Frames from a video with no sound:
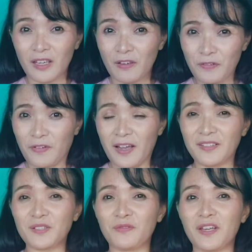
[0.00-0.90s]
If you
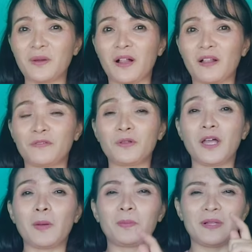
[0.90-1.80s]
find this video
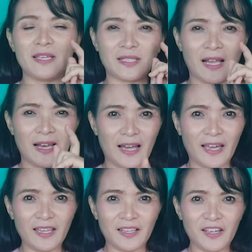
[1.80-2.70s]
helpful, please
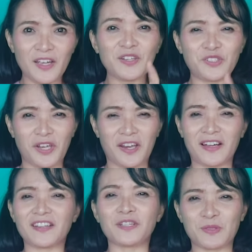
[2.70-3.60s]
like,
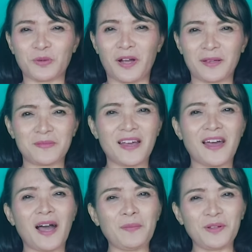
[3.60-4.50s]
share, and subscribe.
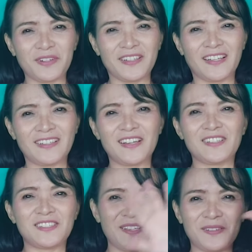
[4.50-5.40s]
Happy learning!
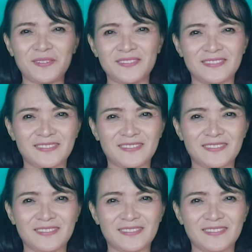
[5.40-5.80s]
See you!